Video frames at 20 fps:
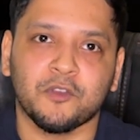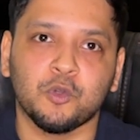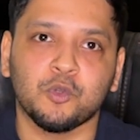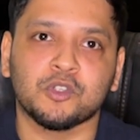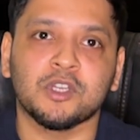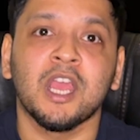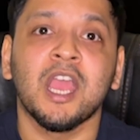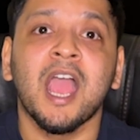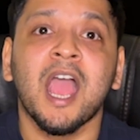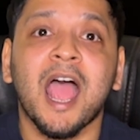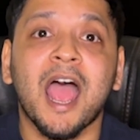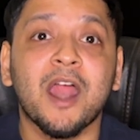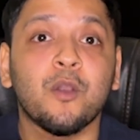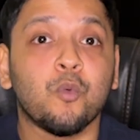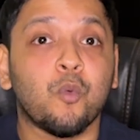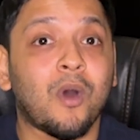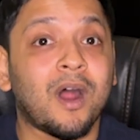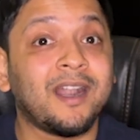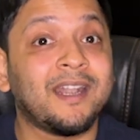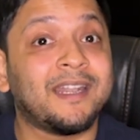used,
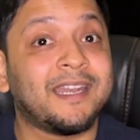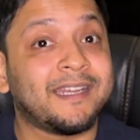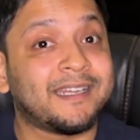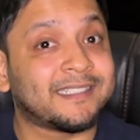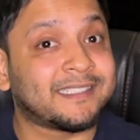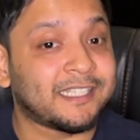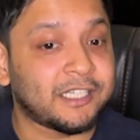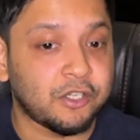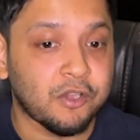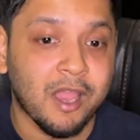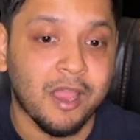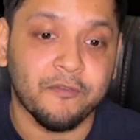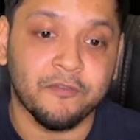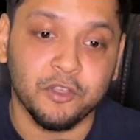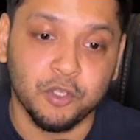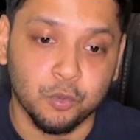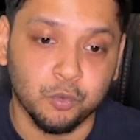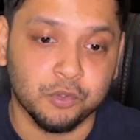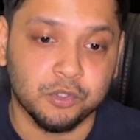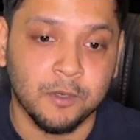and what dataset you have
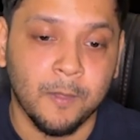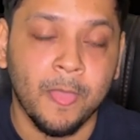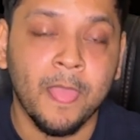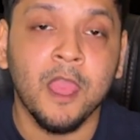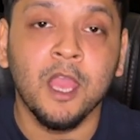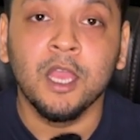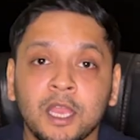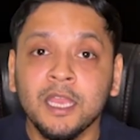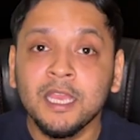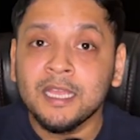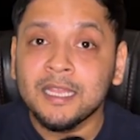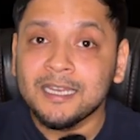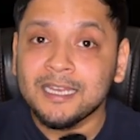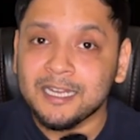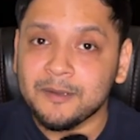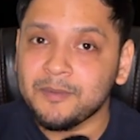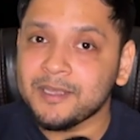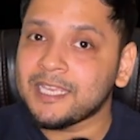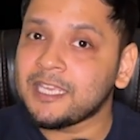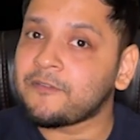used. Let
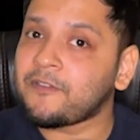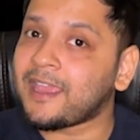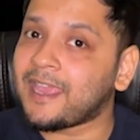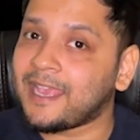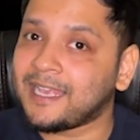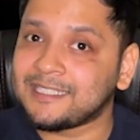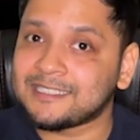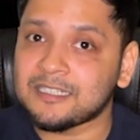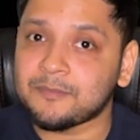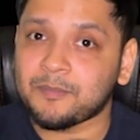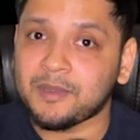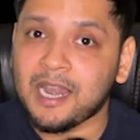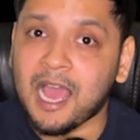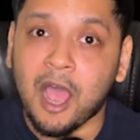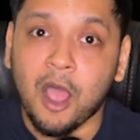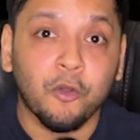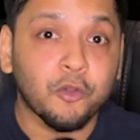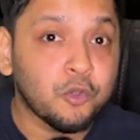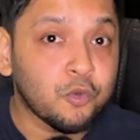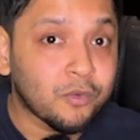me give an example
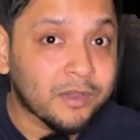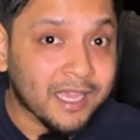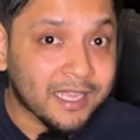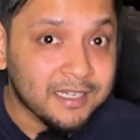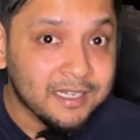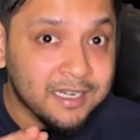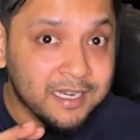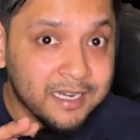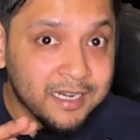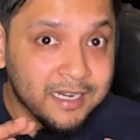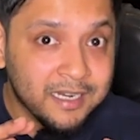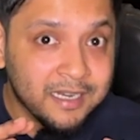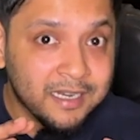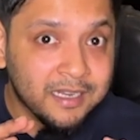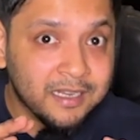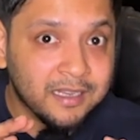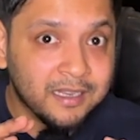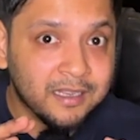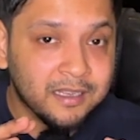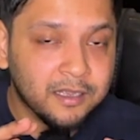how you can
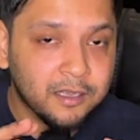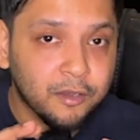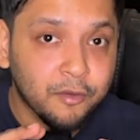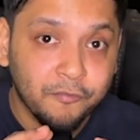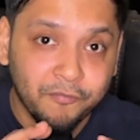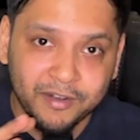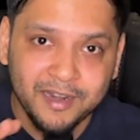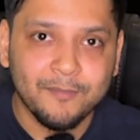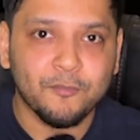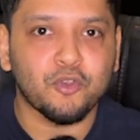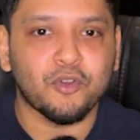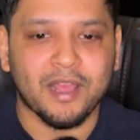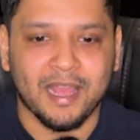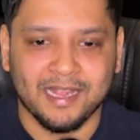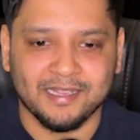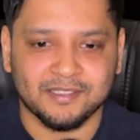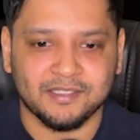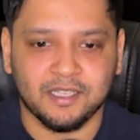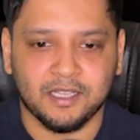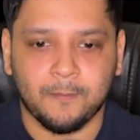frame your
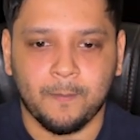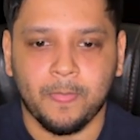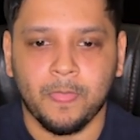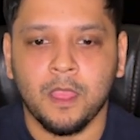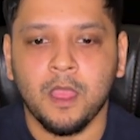answer.